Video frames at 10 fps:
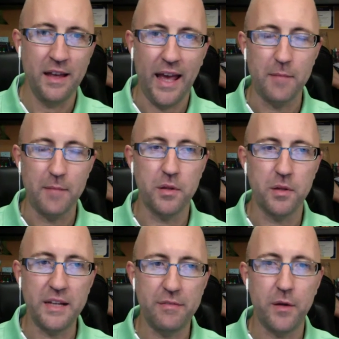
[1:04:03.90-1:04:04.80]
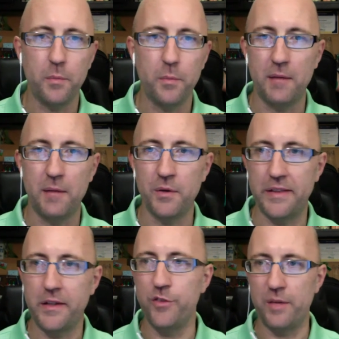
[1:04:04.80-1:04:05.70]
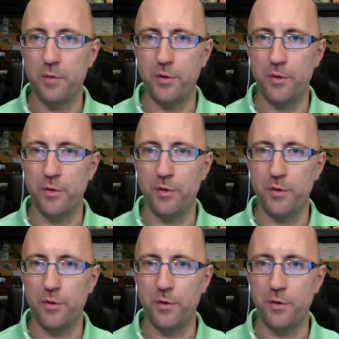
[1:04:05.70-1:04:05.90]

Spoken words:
and I believe they'll be coming with the November